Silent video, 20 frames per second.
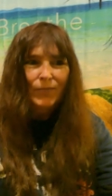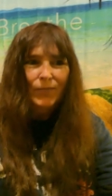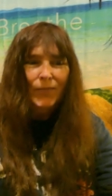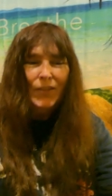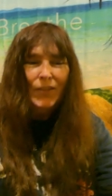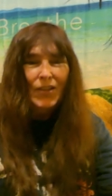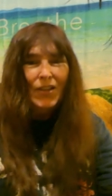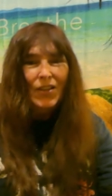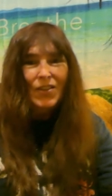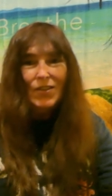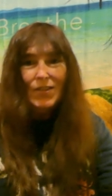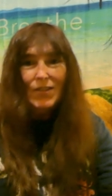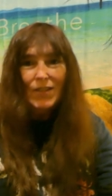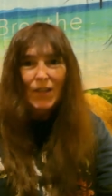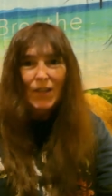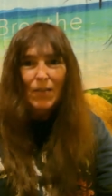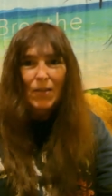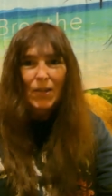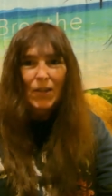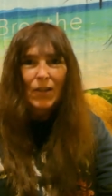It's not just
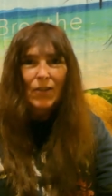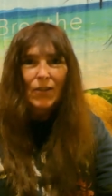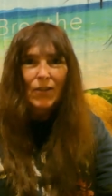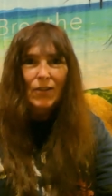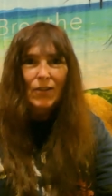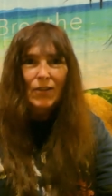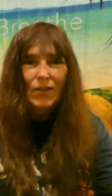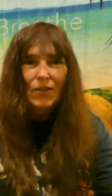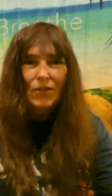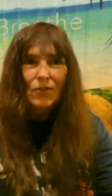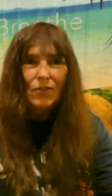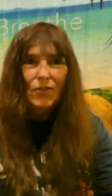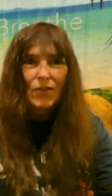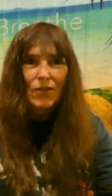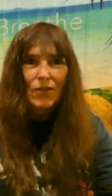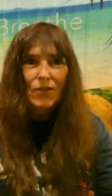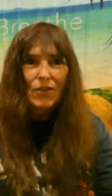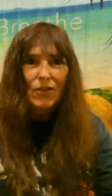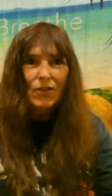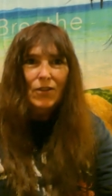salmon either. It's other fish
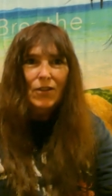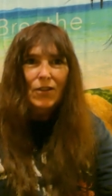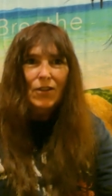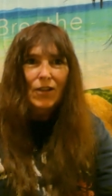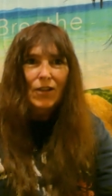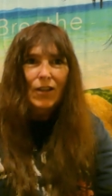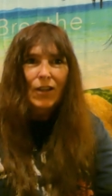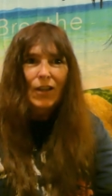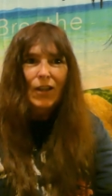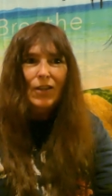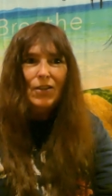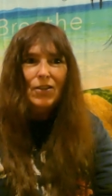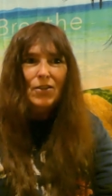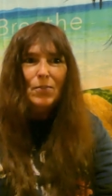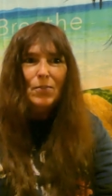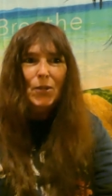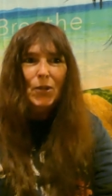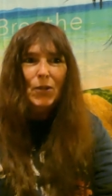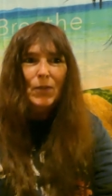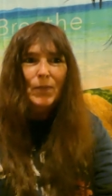too that you can catch,
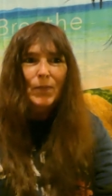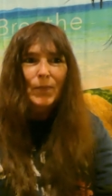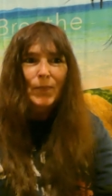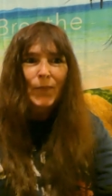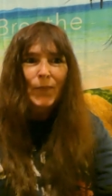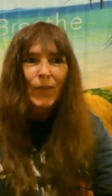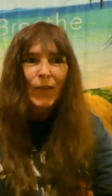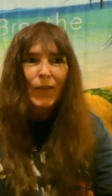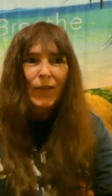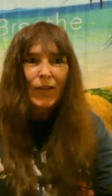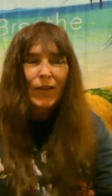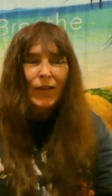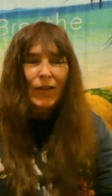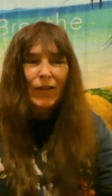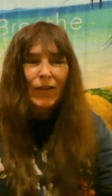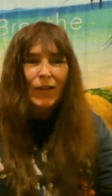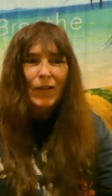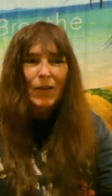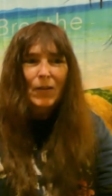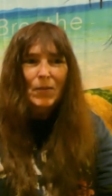but
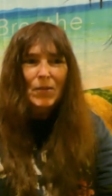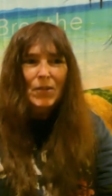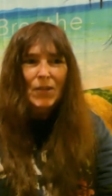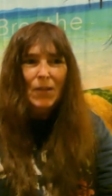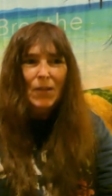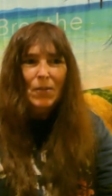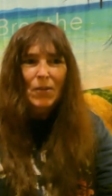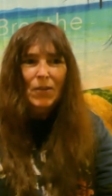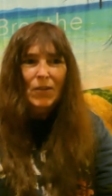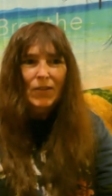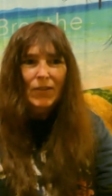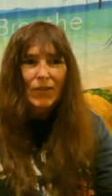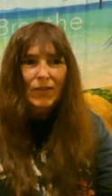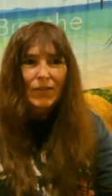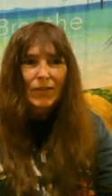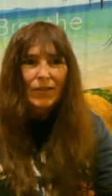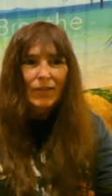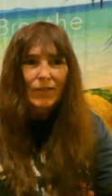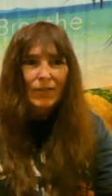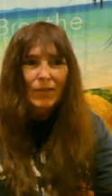um, salmon is
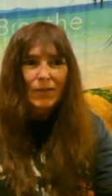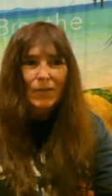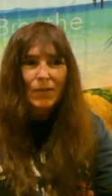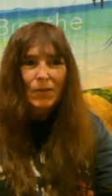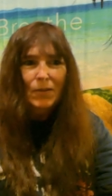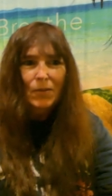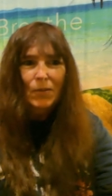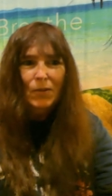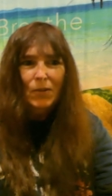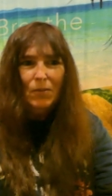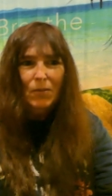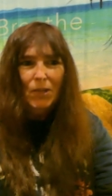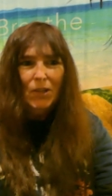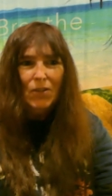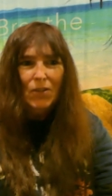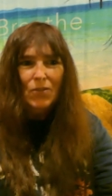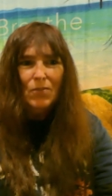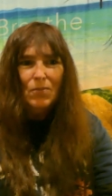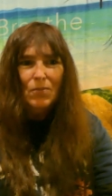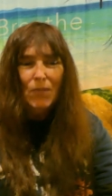one of the
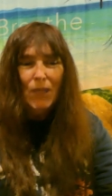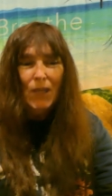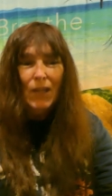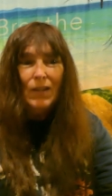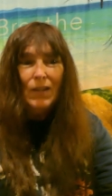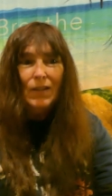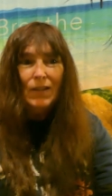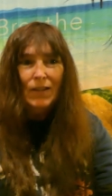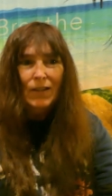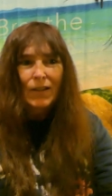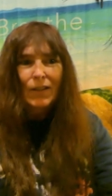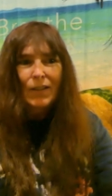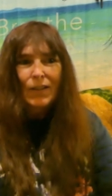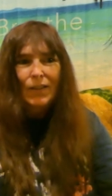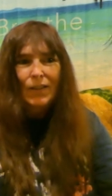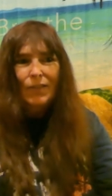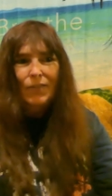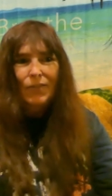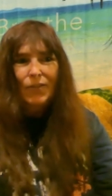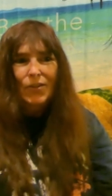major main
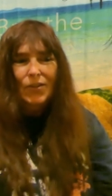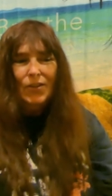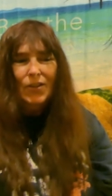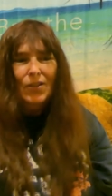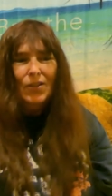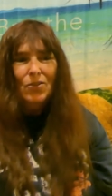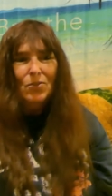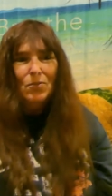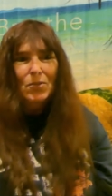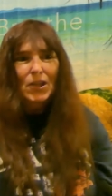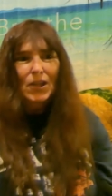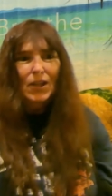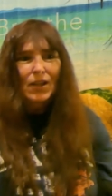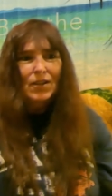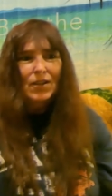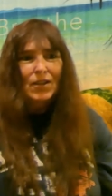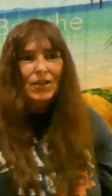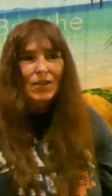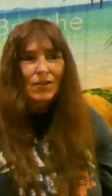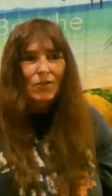fish that you'll be
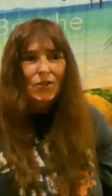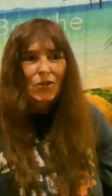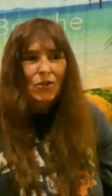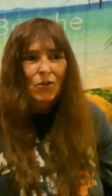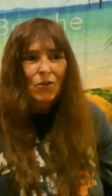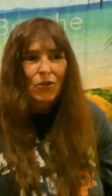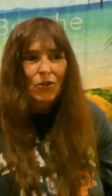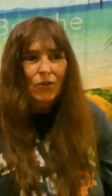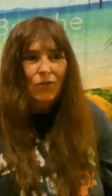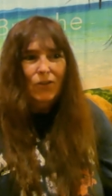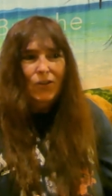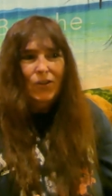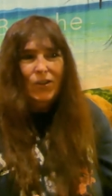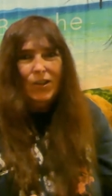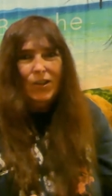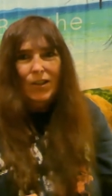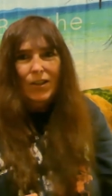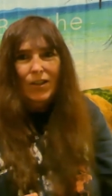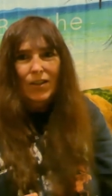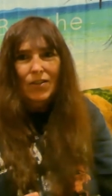catching if you go on a
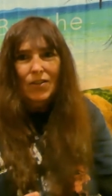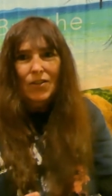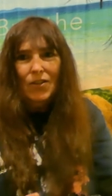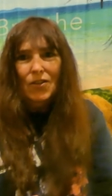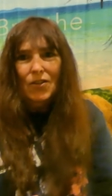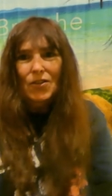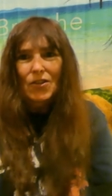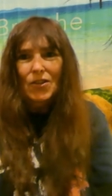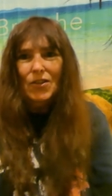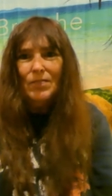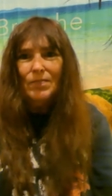fishing excursion.